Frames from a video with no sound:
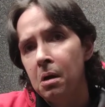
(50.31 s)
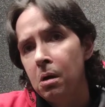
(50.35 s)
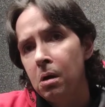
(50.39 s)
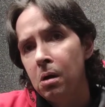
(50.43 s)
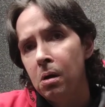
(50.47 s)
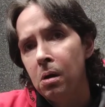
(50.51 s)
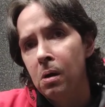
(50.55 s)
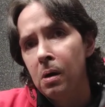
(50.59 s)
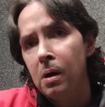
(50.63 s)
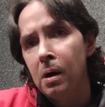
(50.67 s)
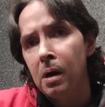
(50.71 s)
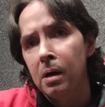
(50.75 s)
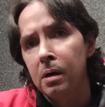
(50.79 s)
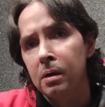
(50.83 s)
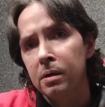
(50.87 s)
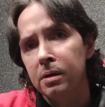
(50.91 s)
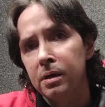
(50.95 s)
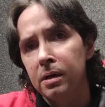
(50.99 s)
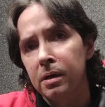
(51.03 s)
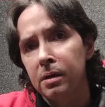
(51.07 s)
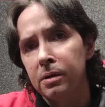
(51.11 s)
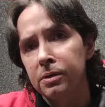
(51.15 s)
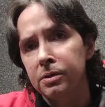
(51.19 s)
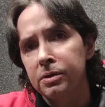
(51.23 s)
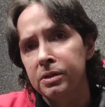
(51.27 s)
or,
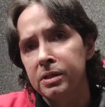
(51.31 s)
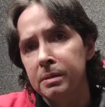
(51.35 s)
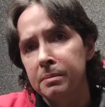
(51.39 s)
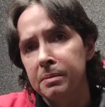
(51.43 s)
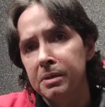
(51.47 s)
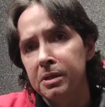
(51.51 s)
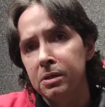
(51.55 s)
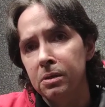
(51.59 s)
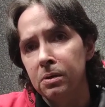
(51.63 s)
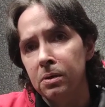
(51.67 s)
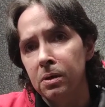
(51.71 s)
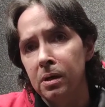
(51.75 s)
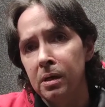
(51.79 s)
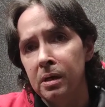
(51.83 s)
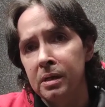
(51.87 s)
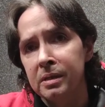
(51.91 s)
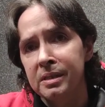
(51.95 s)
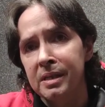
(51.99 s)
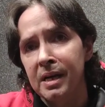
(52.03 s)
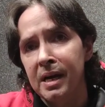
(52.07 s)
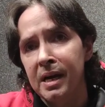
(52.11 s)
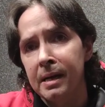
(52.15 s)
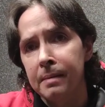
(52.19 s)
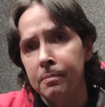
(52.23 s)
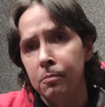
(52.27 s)
you see me do it all
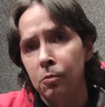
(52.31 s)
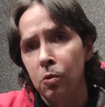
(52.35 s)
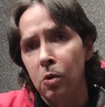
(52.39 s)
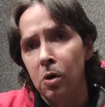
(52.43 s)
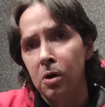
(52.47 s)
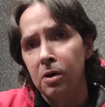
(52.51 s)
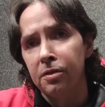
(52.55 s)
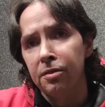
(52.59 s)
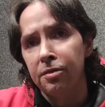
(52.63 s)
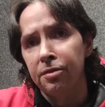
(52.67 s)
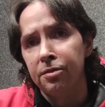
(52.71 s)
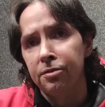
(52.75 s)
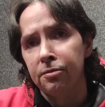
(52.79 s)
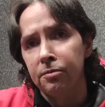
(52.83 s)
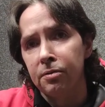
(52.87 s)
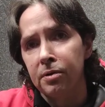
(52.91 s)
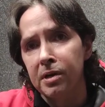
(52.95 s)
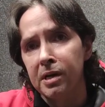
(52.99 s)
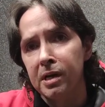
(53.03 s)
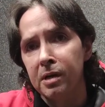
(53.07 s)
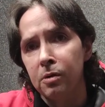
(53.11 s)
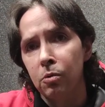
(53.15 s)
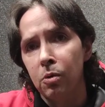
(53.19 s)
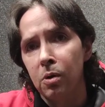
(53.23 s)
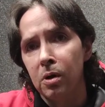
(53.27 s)
the time, 1,
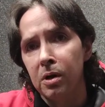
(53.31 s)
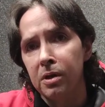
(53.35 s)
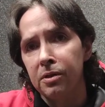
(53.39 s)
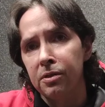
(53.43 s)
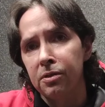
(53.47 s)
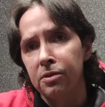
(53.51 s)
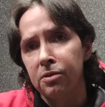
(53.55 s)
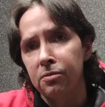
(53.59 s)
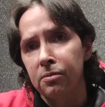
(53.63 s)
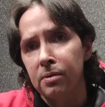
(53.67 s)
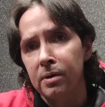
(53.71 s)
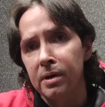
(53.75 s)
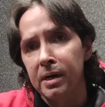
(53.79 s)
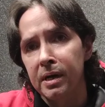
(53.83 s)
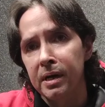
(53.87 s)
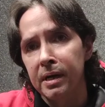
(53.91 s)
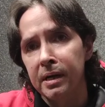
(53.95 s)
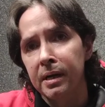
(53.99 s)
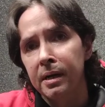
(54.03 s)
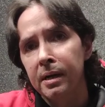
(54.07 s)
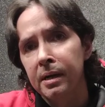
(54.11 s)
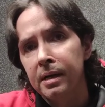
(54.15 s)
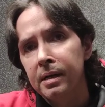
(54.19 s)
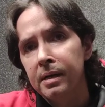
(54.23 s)
3, 1, 3.